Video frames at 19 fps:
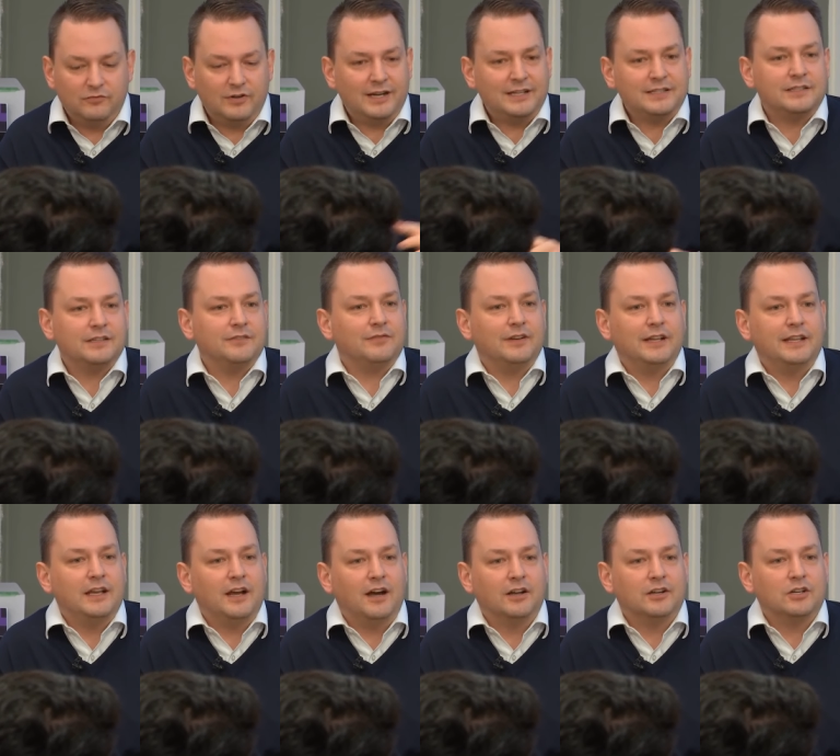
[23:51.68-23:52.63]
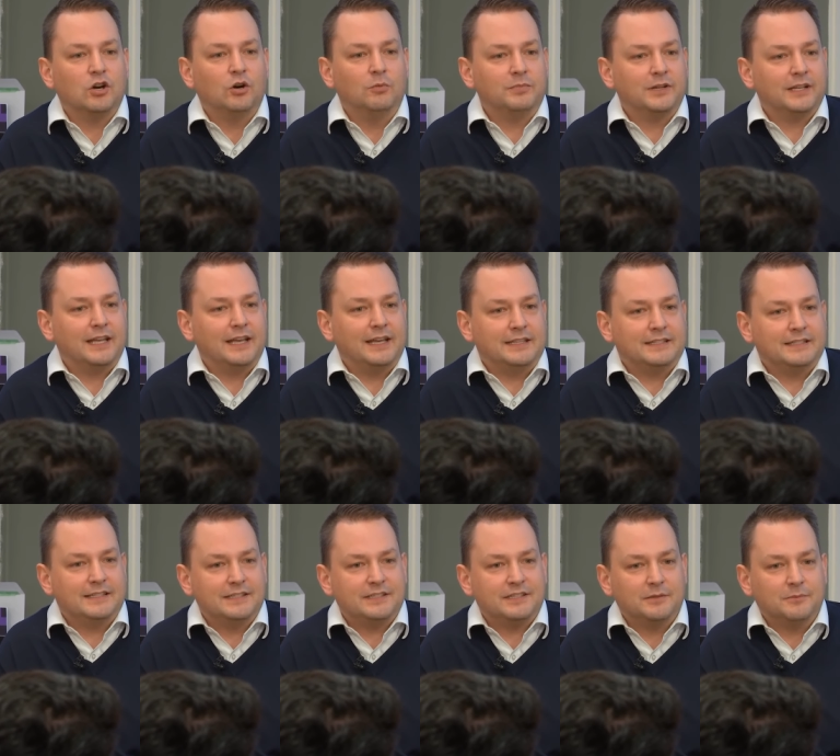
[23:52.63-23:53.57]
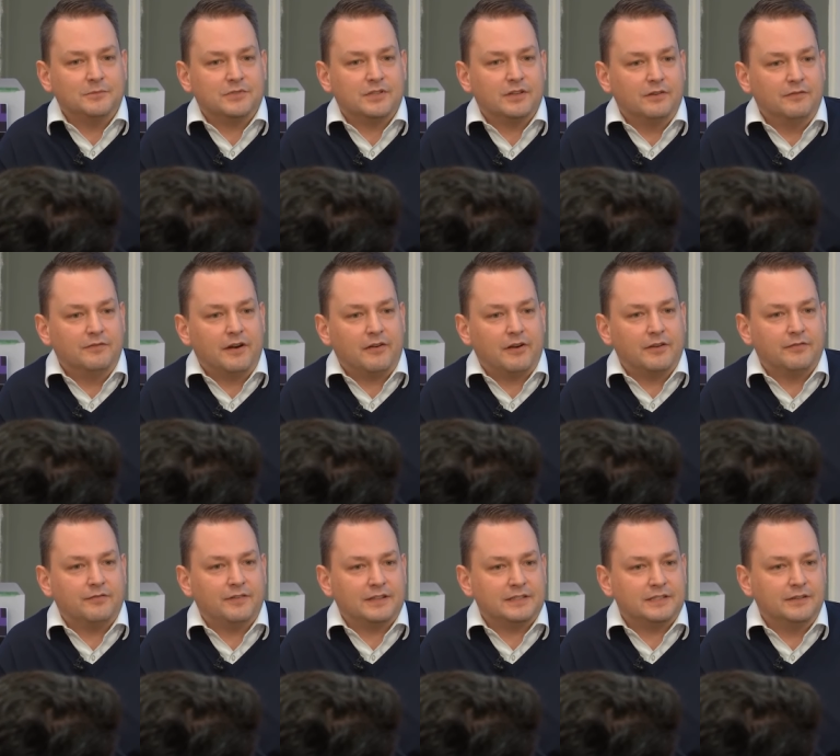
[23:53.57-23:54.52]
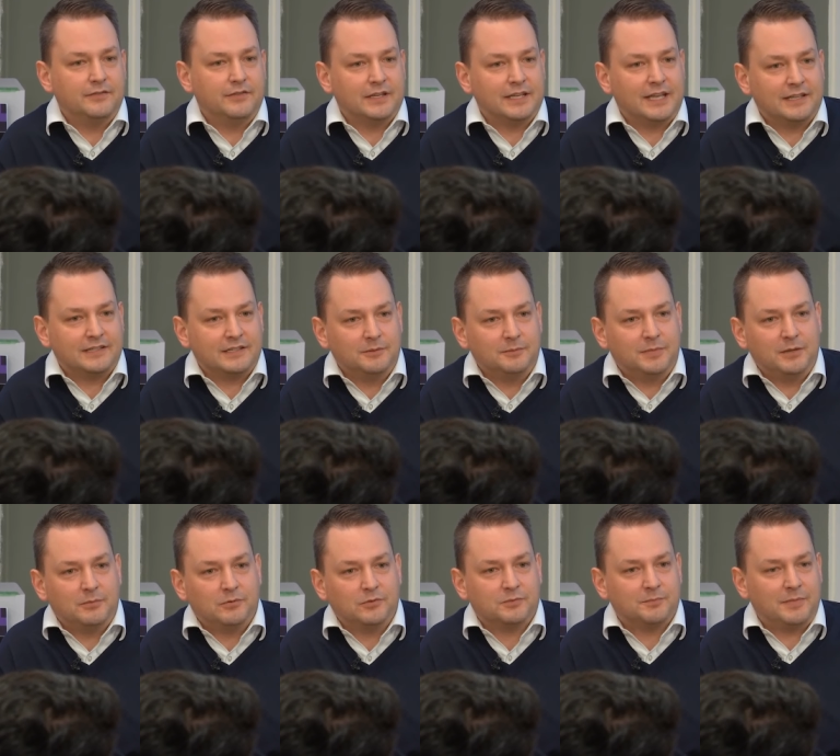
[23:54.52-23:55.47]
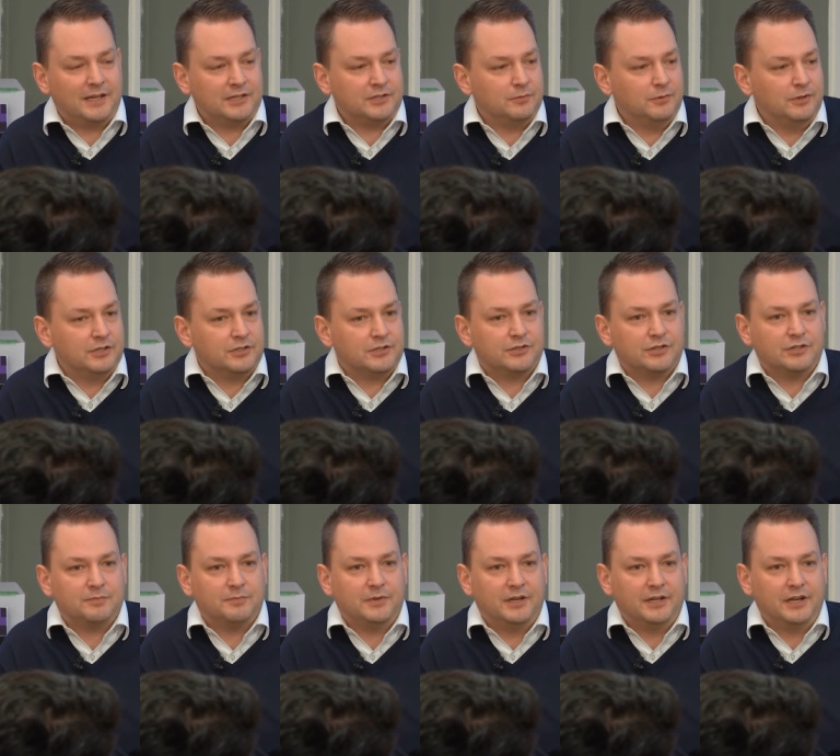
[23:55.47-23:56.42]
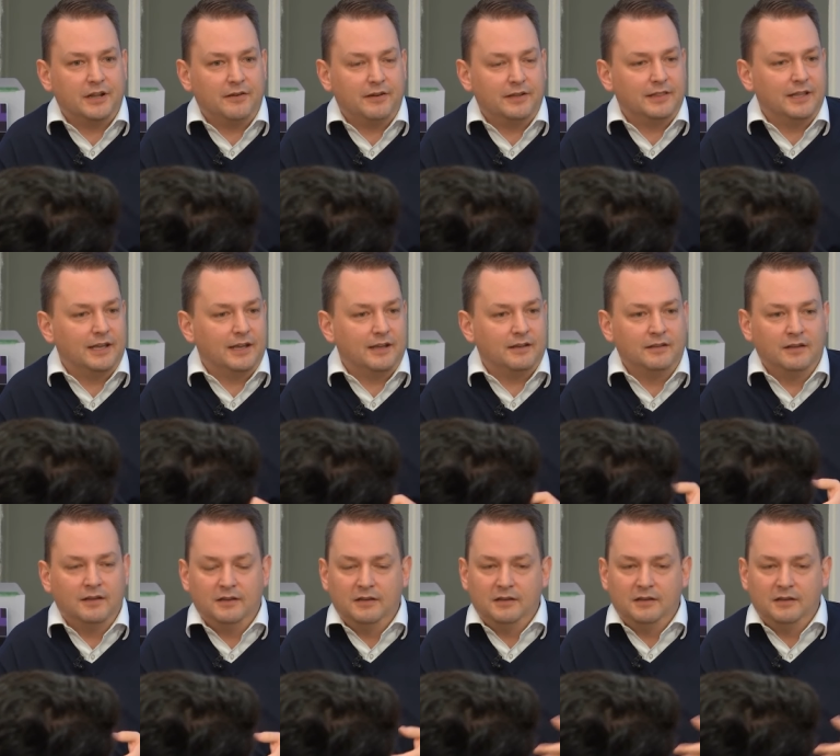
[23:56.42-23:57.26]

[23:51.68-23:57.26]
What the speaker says: relatively uncomplicated systems that are very effective at guessing people's passwords just by knowing their,